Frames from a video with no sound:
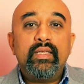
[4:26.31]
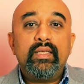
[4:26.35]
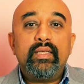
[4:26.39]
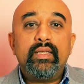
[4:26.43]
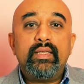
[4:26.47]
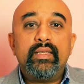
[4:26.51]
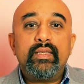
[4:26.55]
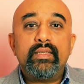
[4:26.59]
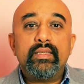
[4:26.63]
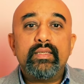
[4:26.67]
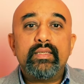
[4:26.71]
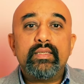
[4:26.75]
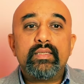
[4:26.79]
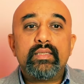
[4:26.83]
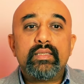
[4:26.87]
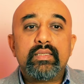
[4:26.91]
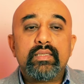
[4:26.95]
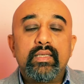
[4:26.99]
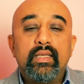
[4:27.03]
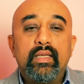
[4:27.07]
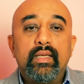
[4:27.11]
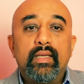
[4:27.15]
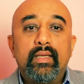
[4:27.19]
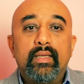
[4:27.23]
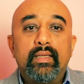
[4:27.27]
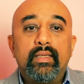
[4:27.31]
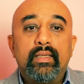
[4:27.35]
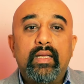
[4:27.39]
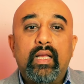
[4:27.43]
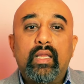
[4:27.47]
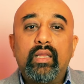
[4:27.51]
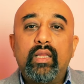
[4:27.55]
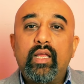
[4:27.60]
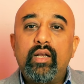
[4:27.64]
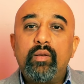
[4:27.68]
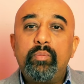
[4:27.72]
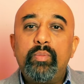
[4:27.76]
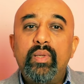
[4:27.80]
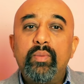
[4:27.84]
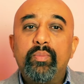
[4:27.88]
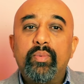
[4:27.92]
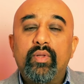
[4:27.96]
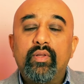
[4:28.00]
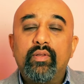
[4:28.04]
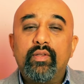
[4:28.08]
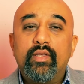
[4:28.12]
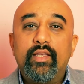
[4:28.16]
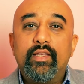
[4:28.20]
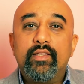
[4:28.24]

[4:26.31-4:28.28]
is uh, a lot of people,